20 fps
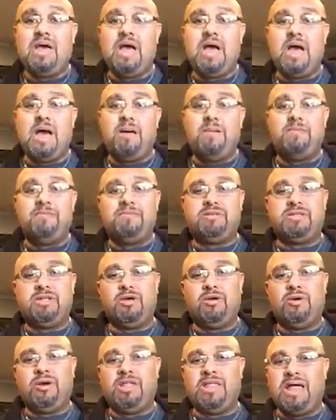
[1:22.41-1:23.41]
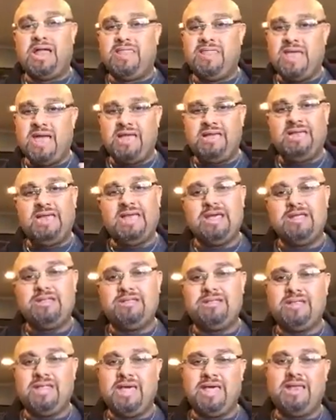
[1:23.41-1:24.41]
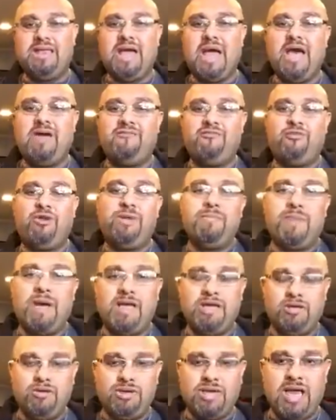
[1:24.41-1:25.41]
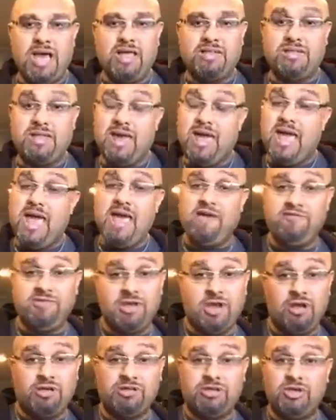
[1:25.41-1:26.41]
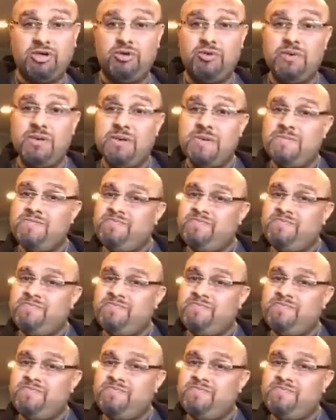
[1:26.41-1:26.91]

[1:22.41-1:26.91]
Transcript: So a lot of the ideas that I've run by you guys that I have talked to,